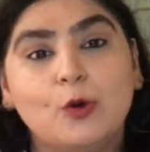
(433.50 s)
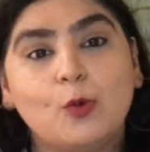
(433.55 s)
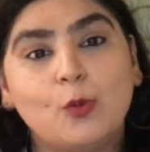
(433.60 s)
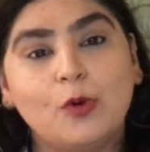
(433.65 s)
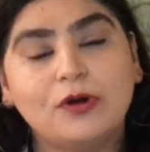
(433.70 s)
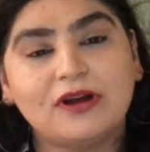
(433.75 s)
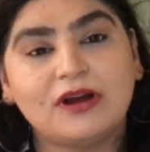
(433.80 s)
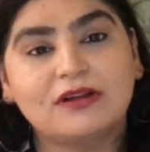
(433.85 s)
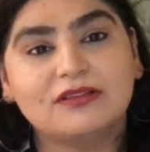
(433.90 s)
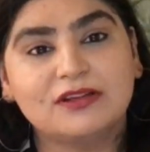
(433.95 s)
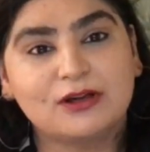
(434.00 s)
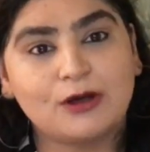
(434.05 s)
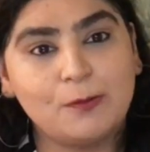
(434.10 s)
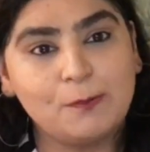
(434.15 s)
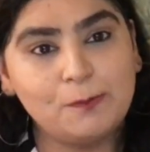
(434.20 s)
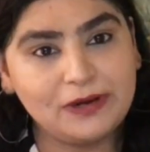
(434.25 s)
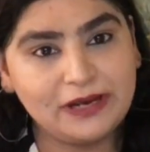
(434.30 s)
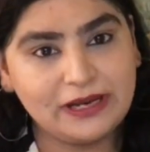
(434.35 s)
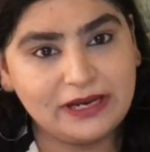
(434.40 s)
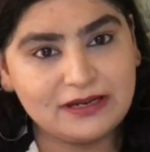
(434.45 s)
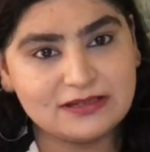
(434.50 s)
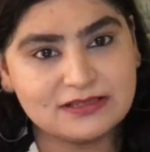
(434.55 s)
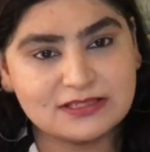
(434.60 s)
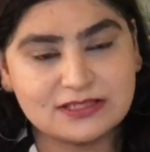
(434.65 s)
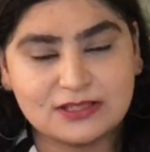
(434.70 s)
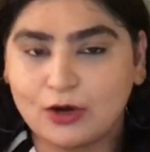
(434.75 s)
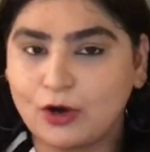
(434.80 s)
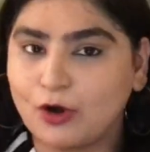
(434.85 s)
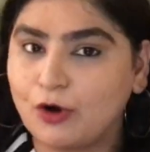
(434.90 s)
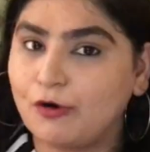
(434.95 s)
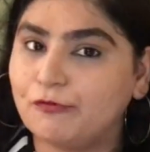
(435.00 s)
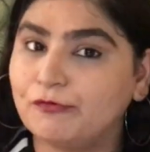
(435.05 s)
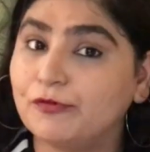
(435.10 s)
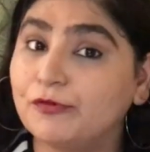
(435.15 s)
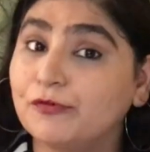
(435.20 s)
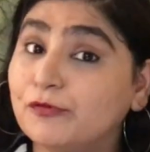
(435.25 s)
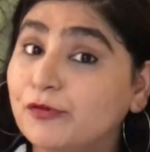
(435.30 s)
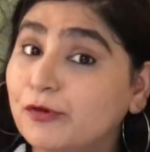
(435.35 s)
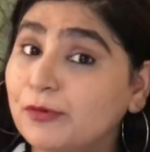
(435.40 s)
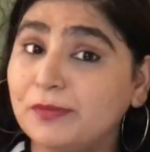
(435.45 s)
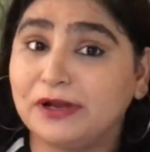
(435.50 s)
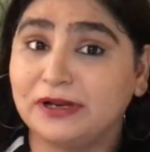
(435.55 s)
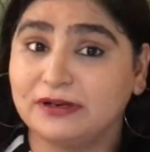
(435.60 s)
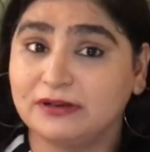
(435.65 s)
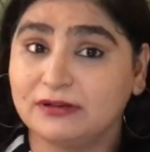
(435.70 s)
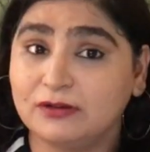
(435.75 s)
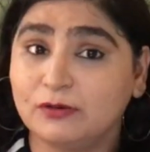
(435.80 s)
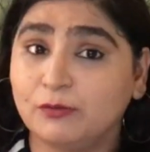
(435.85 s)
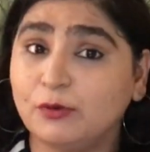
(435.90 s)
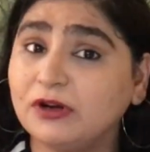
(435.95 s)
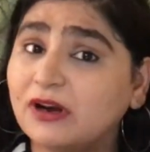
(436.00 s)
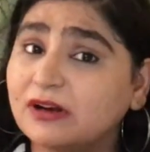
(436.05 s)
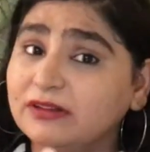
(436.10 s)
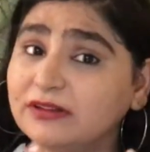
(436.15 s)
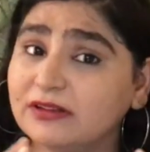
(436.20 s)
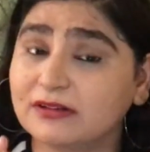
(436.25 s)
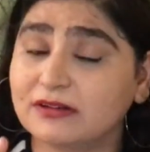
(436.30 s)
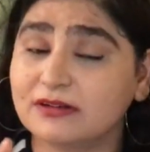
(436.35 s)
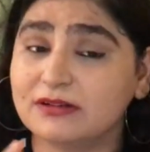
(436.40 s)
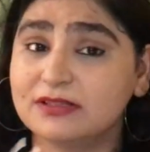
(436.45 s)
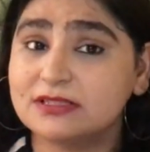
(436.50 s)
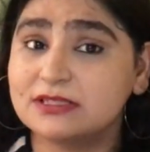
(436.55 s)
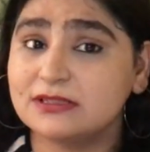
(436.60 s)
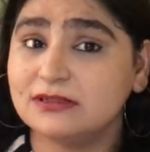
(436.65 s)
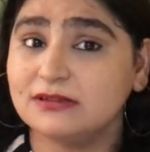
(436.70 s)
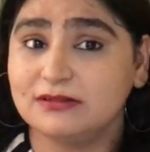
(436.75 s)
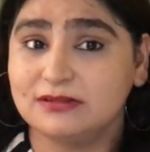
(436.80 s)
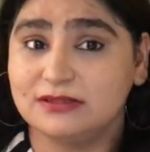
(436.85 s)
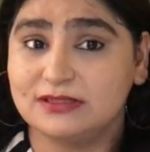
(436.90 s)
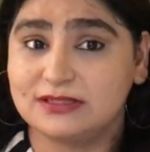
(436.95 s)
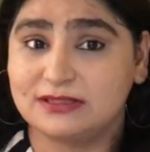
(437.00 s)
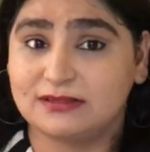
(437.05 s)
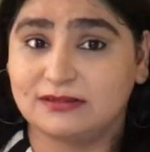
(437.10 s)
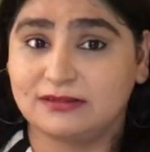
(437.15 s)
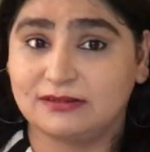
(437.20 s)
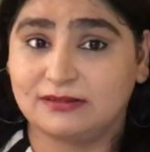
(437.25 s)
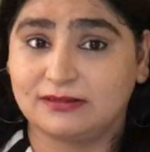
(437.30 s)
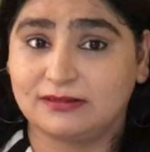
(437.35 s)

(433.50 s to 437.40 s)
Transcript: what are the complaints of women? What are their concerns?